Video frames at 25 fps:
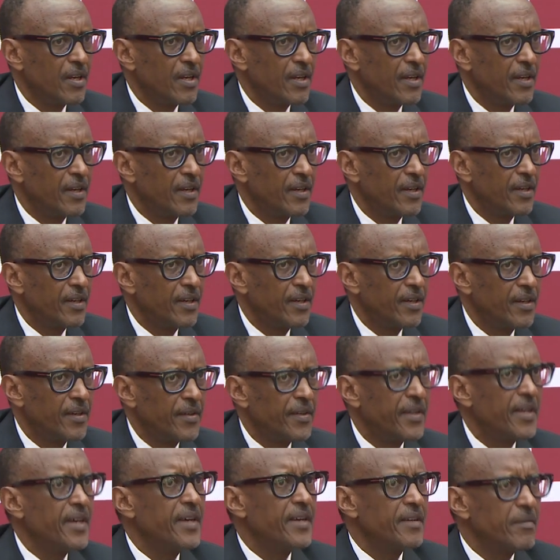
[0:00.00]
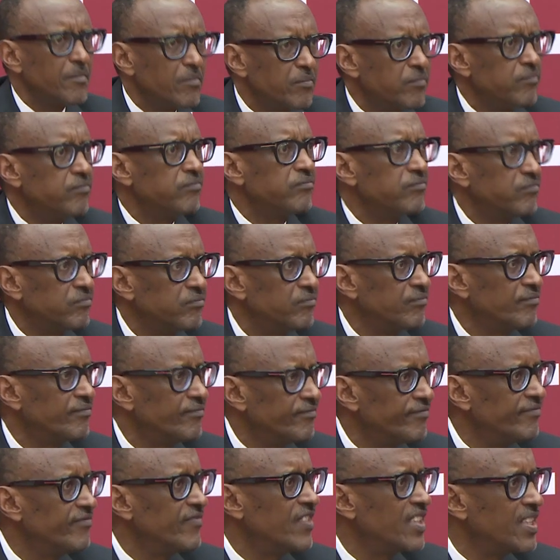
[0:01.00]
really
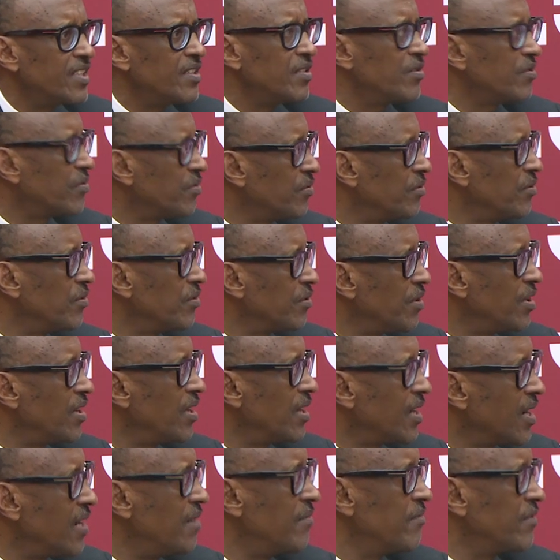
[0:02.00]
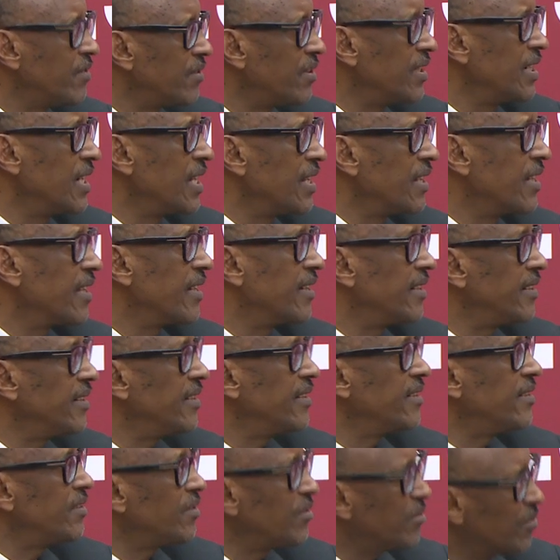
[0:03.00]
need to come together,
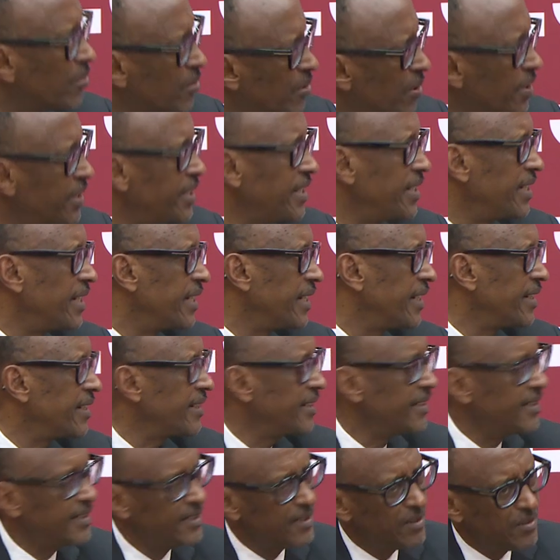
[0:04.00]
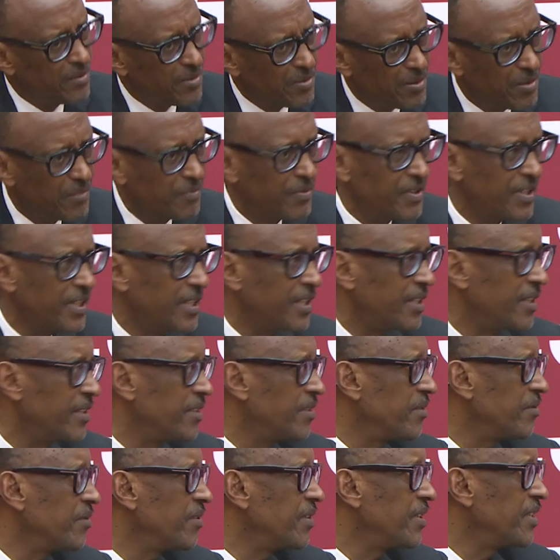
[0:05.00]
need to coordinate, need to
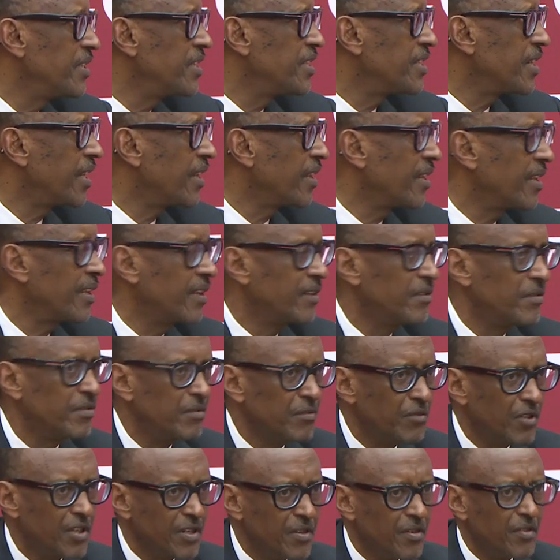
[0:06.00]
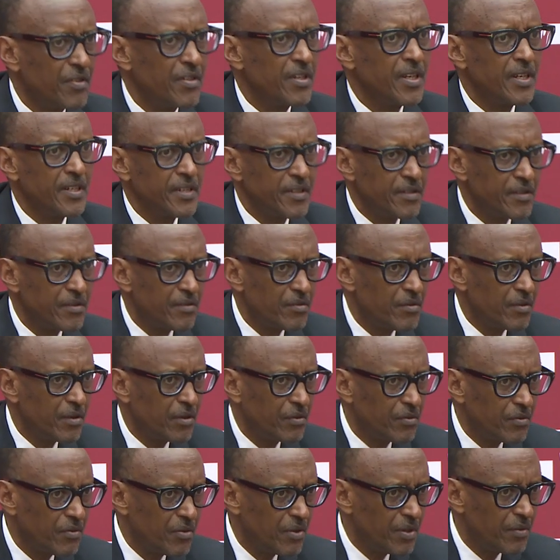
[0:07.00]
communicate with each other. One
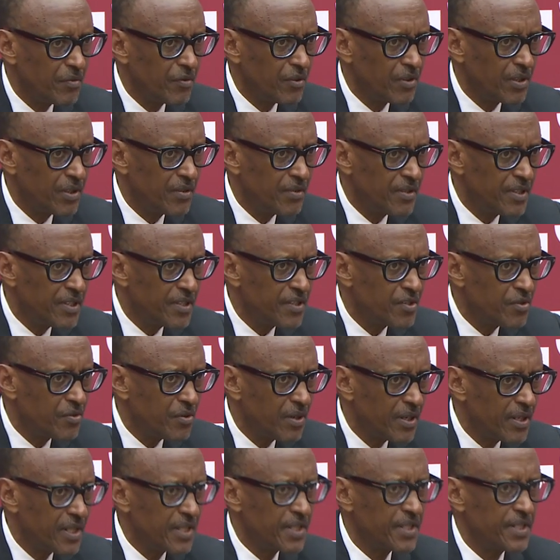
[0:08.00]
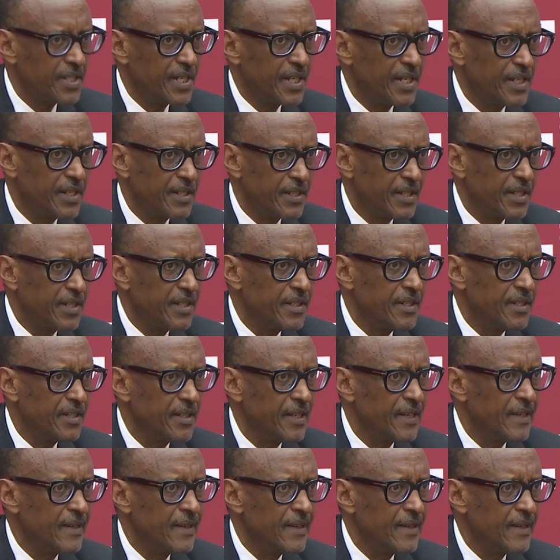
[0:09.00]
needs to understand that